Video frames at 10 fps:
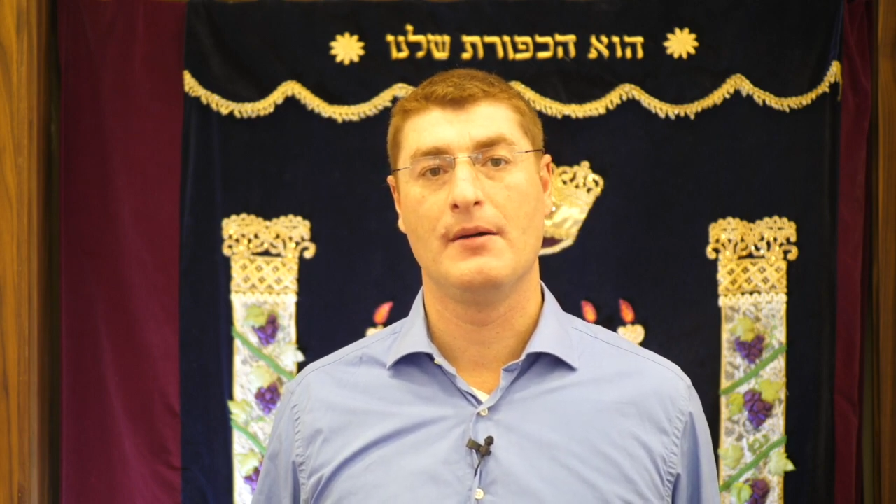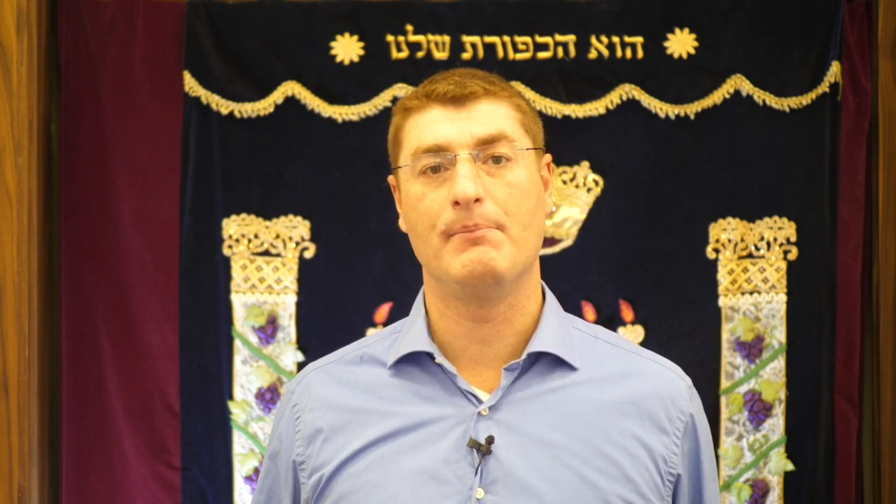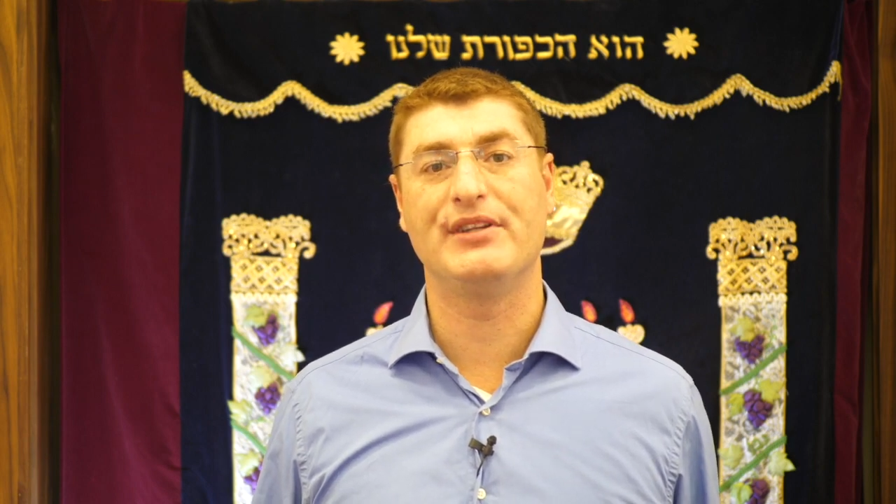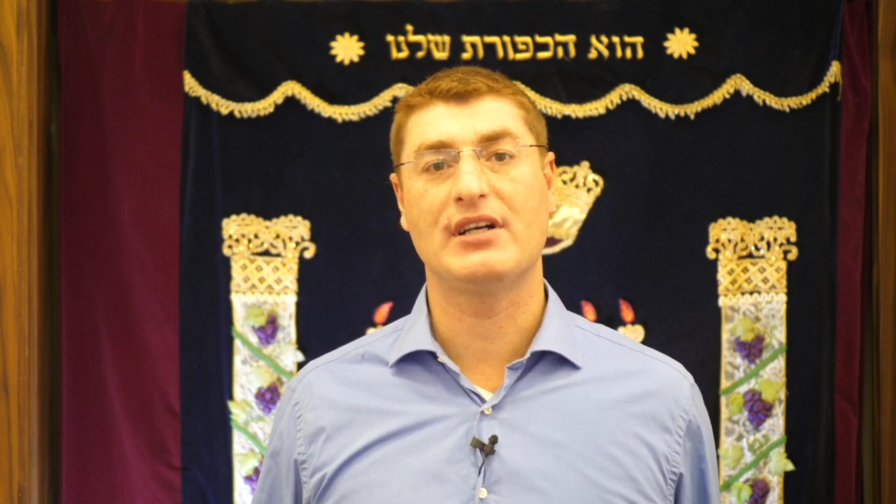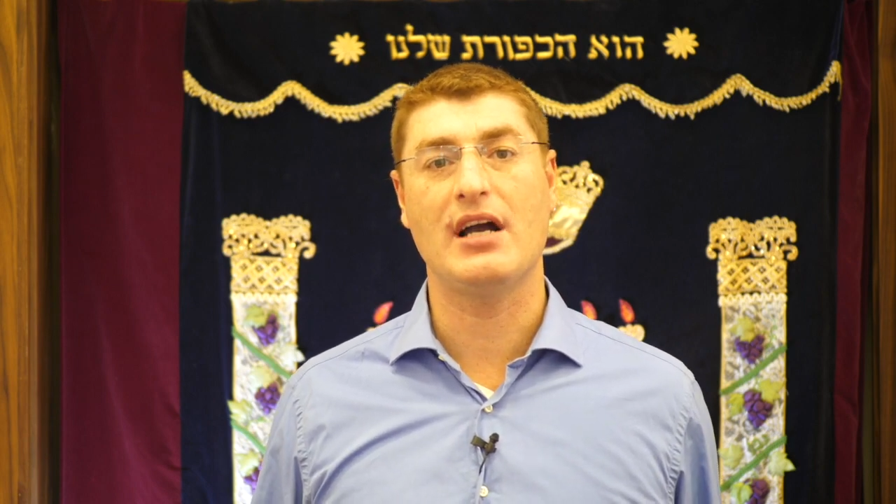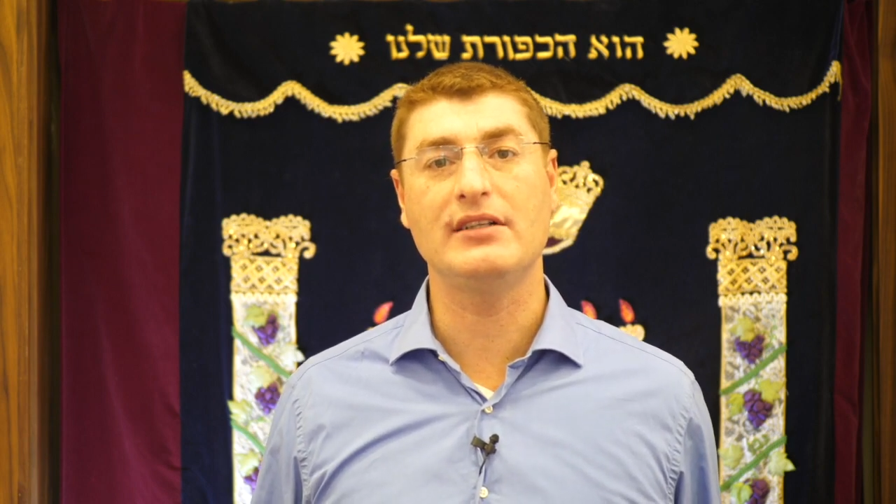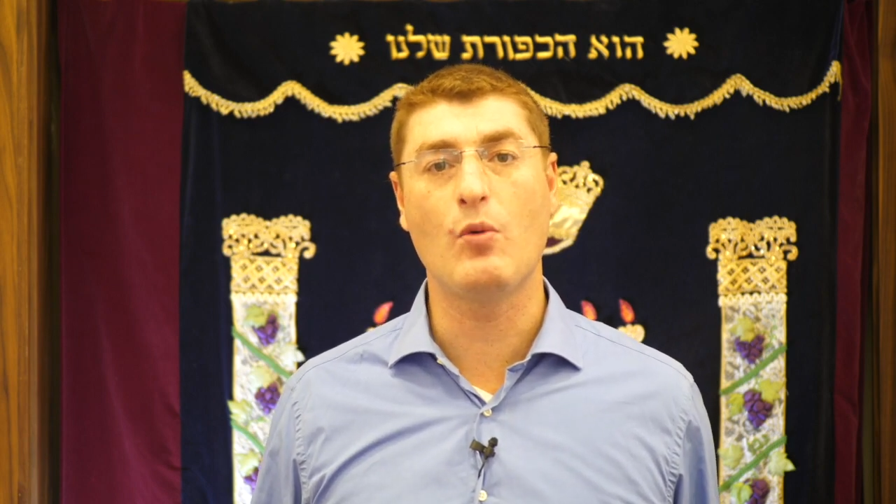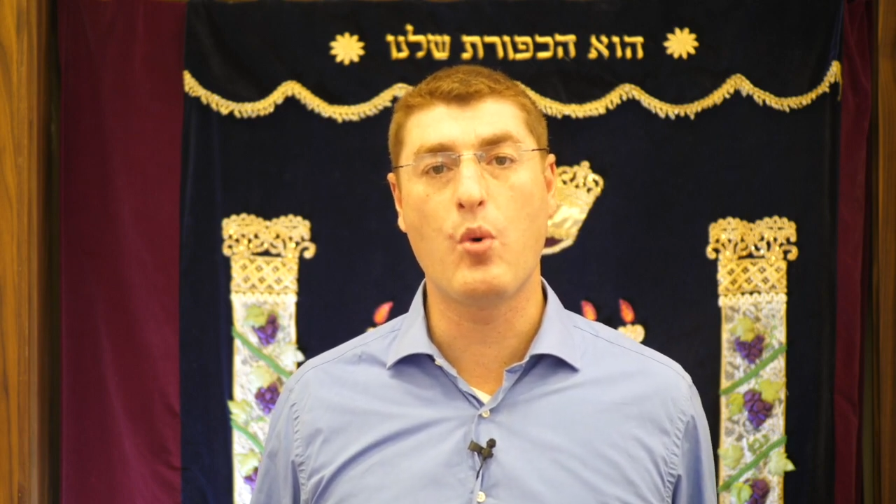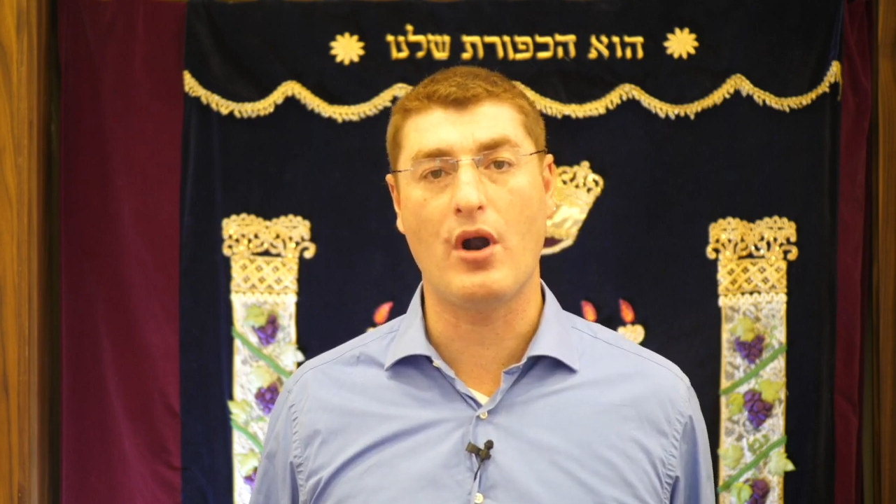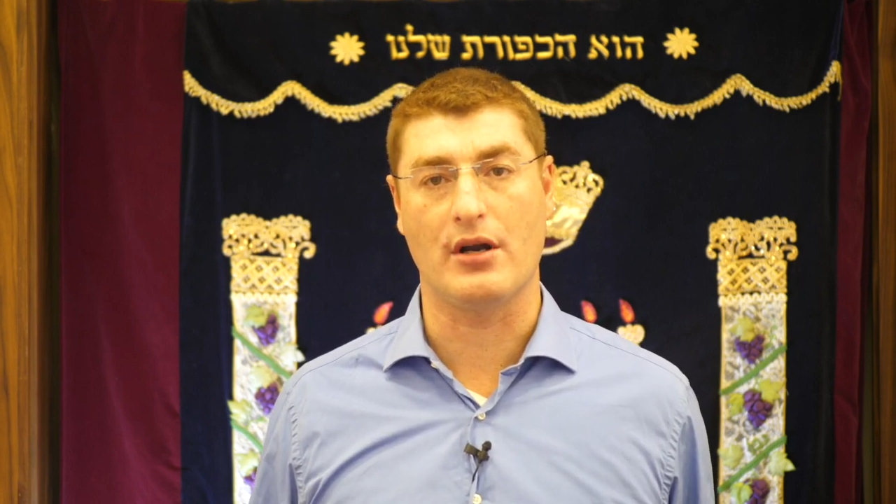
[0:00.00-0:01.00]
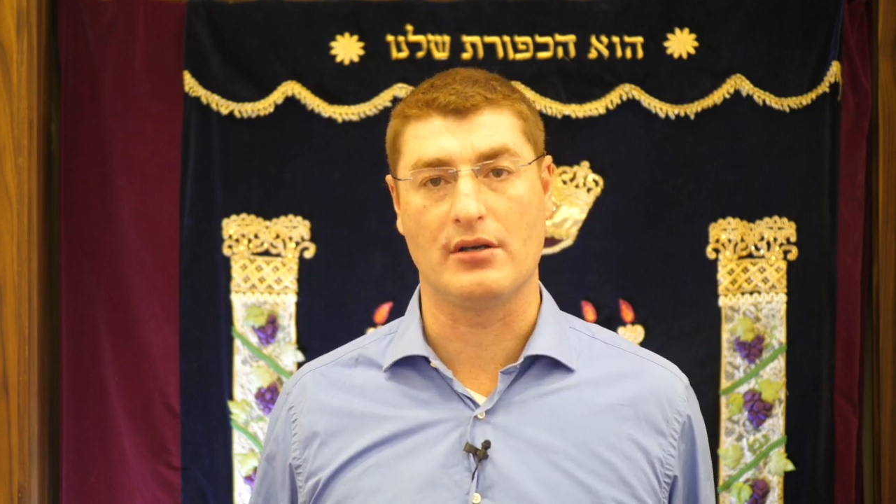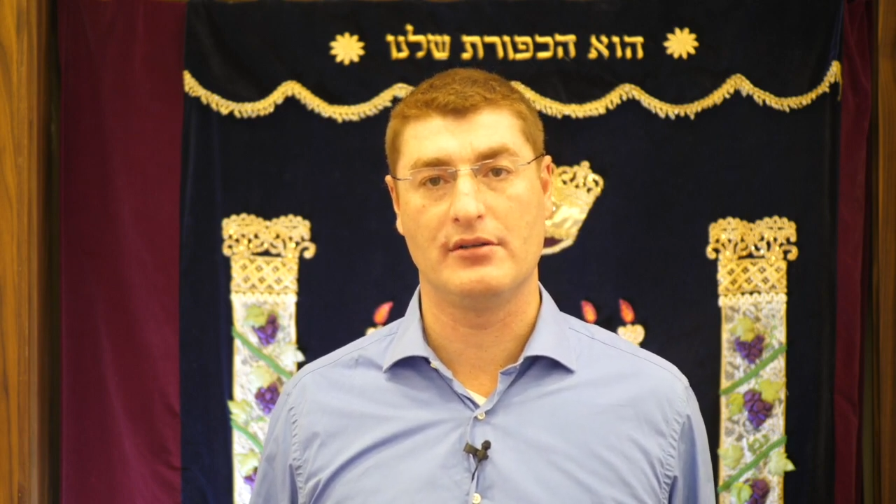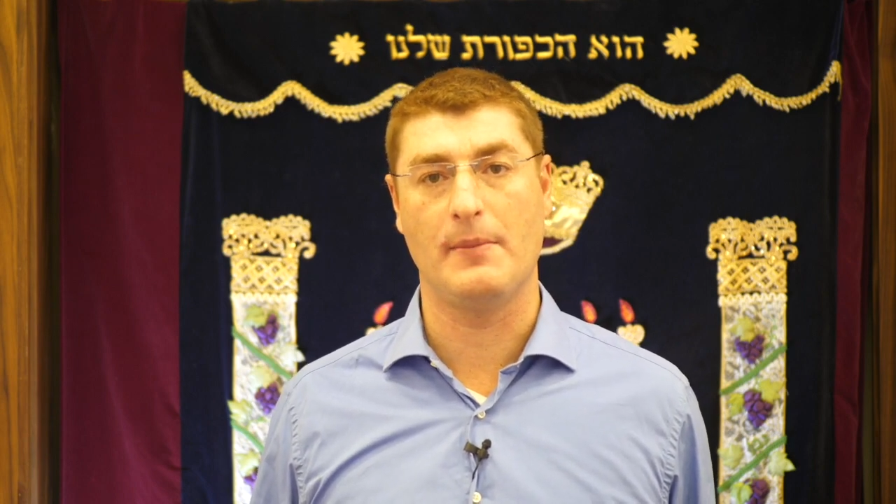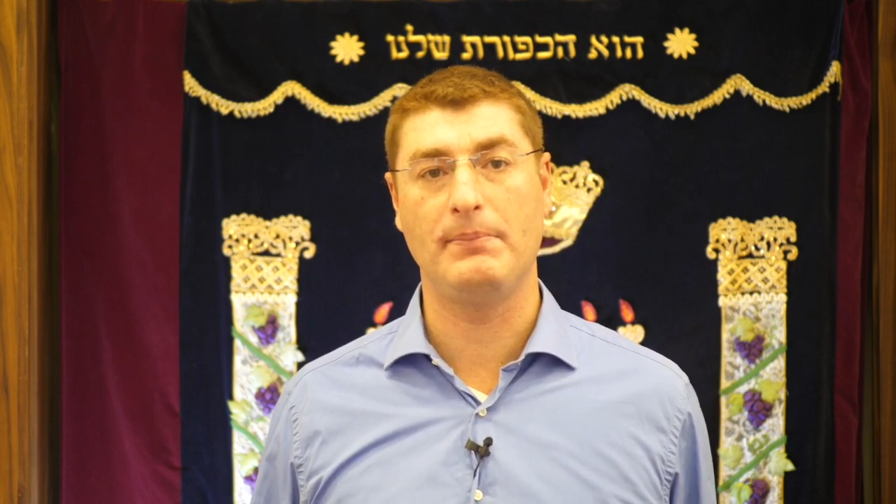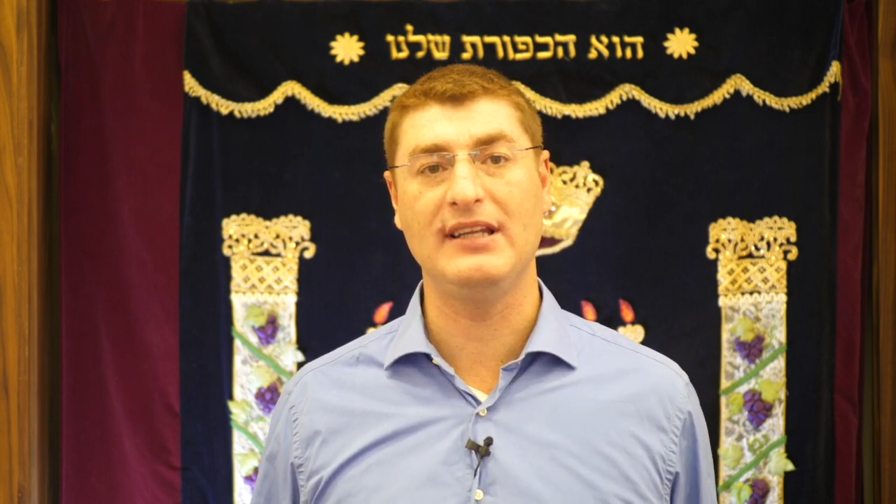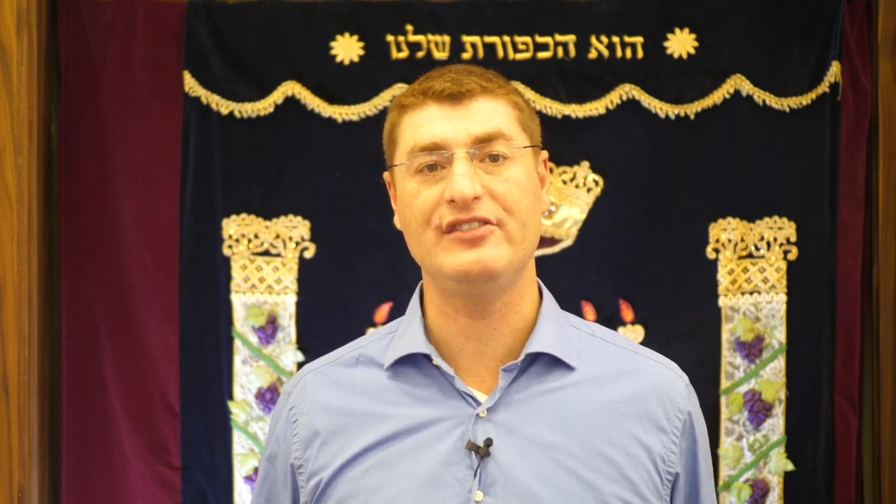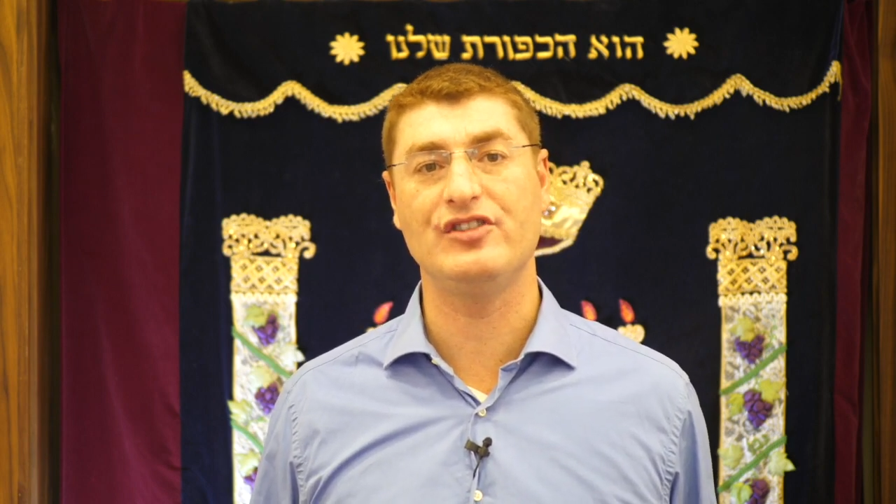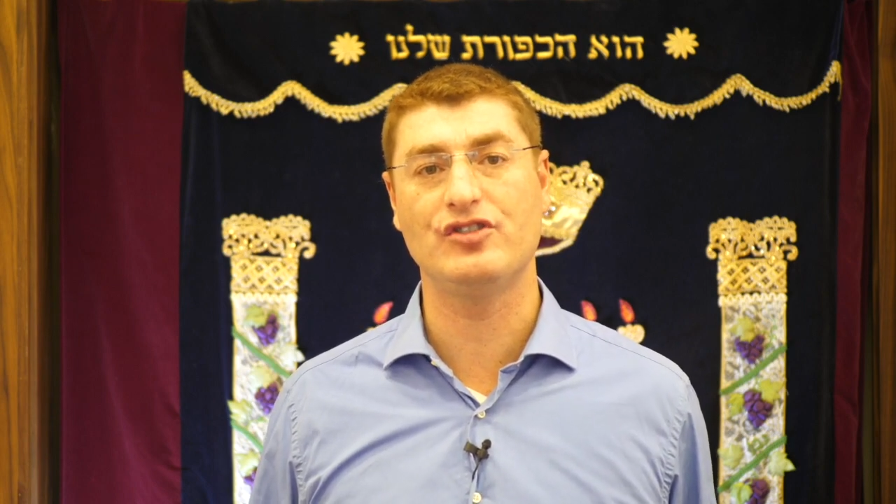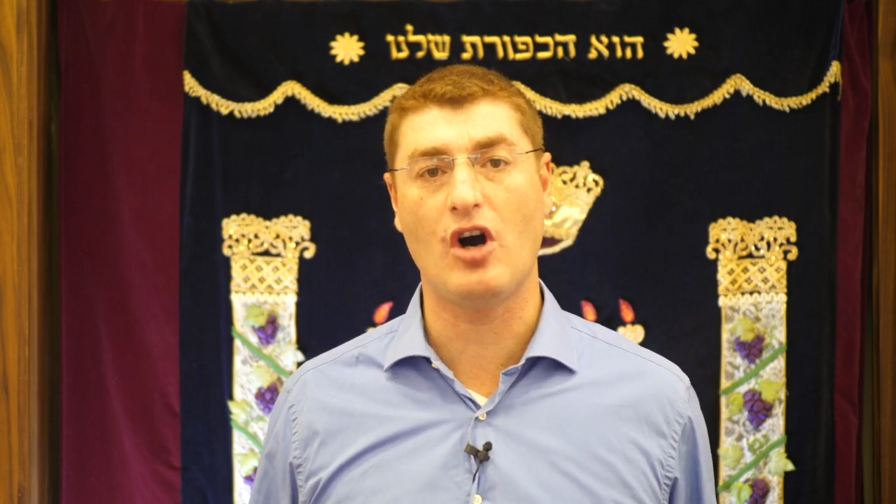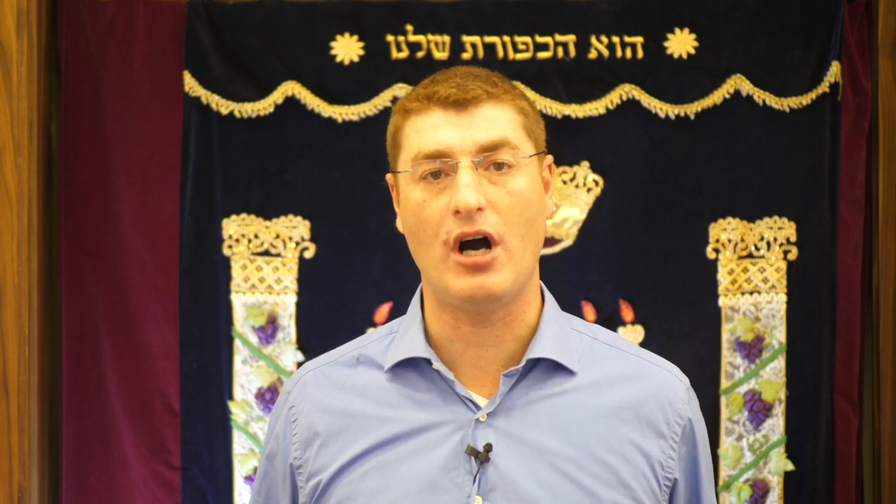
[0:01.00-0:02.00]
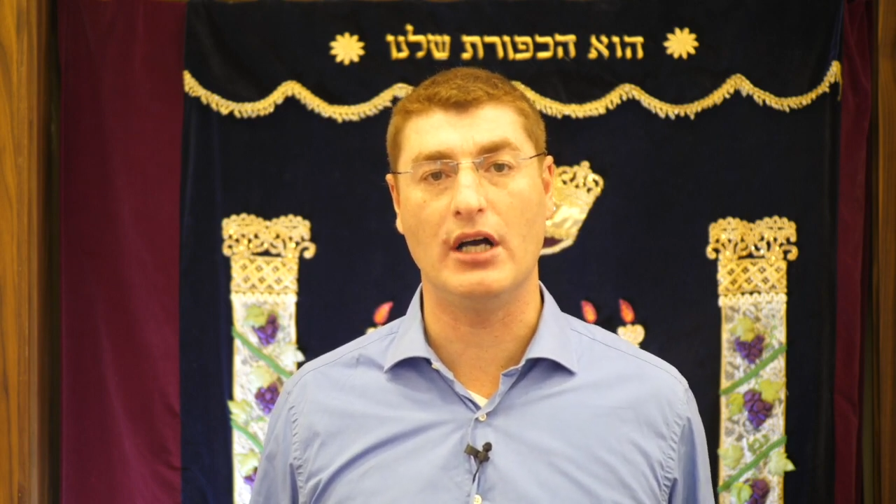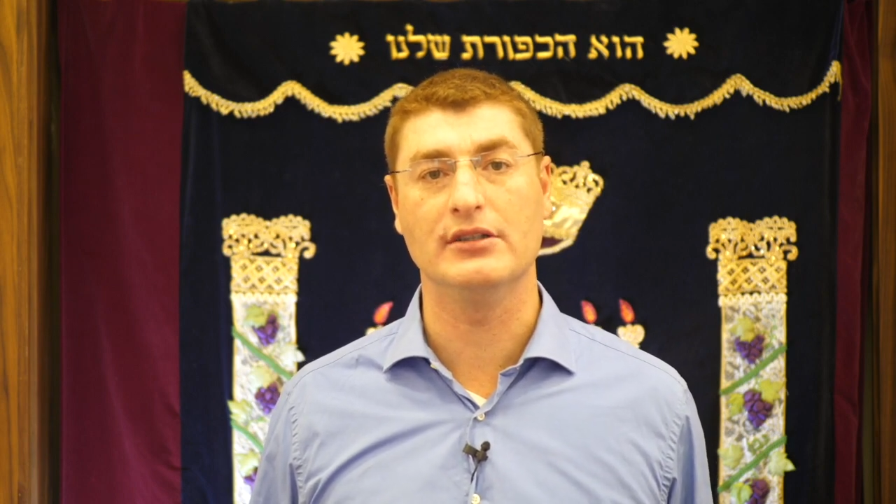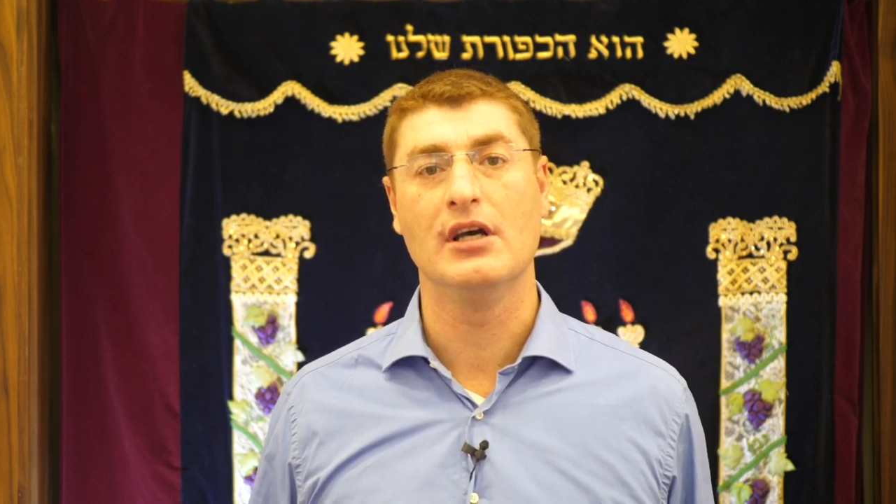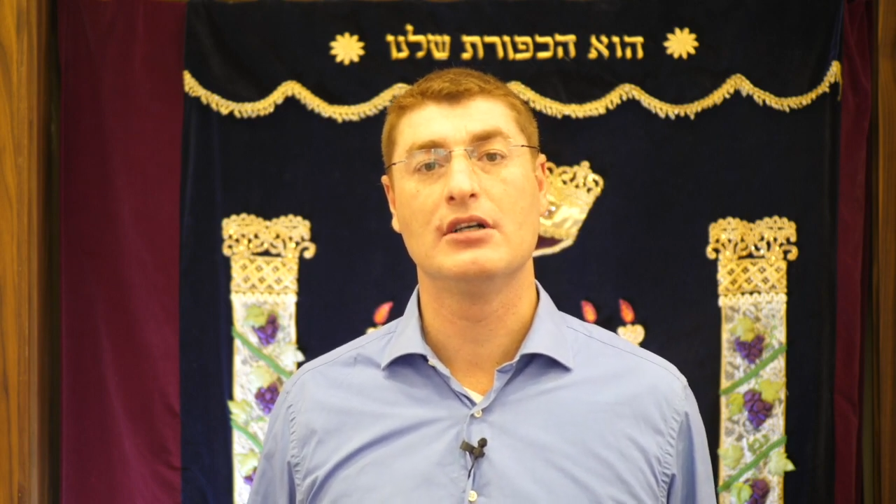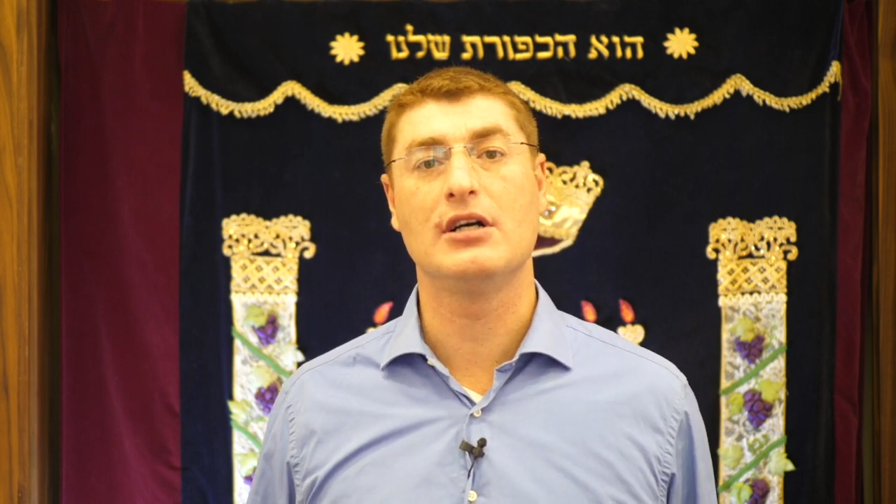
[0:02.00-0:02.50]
But the kind of work that pleases God